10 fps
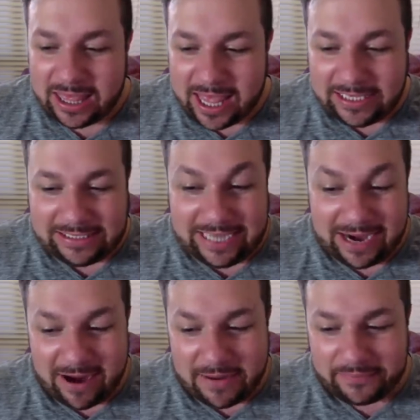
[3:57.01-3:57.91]
Thanks,
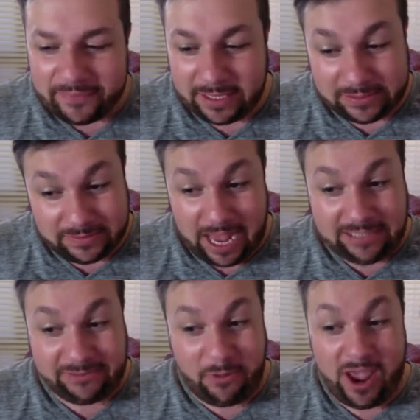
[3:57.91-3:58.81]
Sarah.
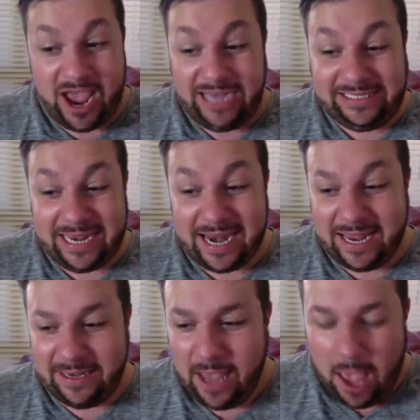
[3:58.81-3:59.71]
That's why I did it.